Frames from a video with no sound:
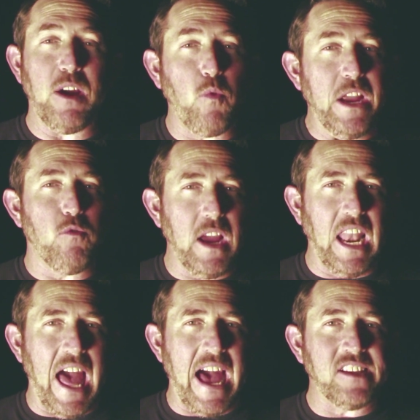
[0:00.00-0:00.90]
that we
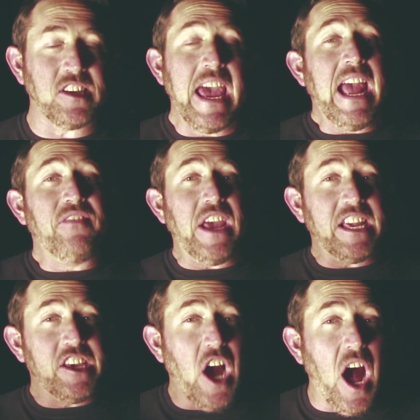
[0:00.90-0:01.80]
realize
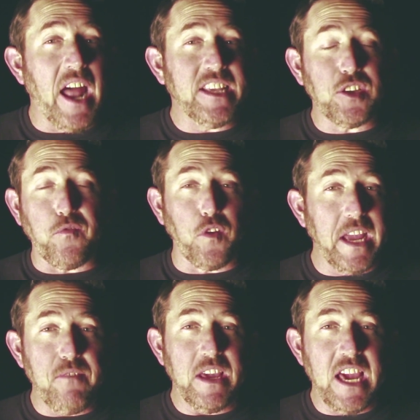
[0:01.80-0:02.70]
that God is a
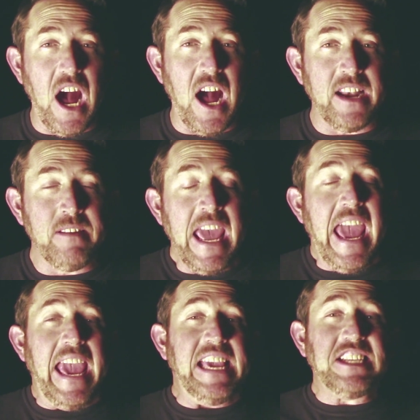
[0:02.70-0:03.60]
forgiving God.
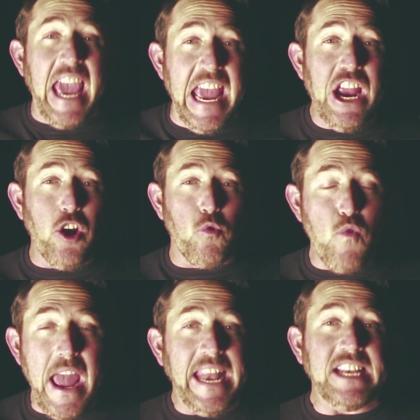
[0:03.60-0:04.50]
He's here,
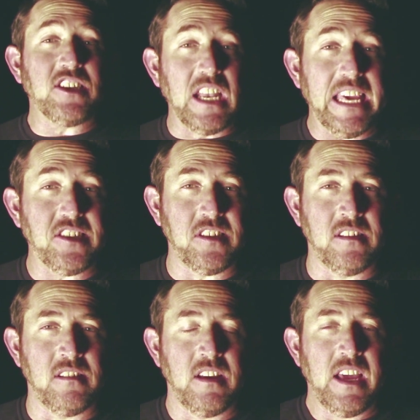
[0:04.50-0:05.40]
ready to
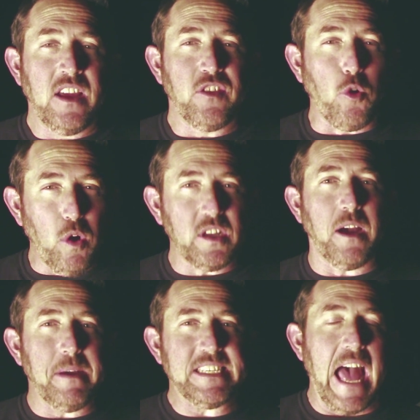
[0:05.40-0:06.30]
listen. There will
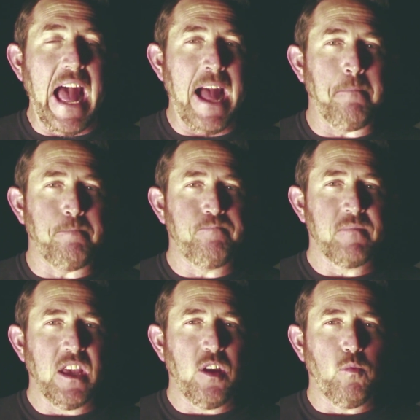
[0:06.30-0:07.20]
come a time
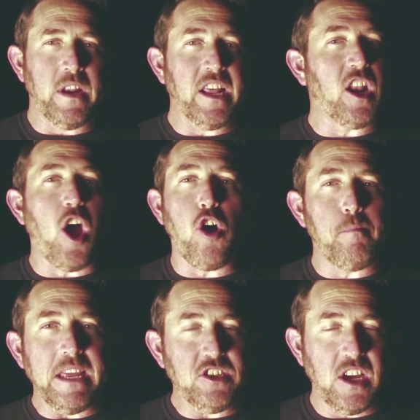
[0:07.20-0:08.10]
when it'll all
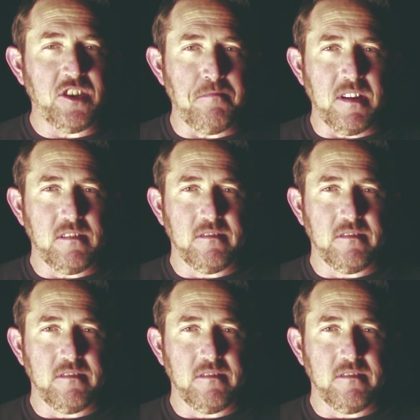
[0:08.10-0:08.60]
be judgment.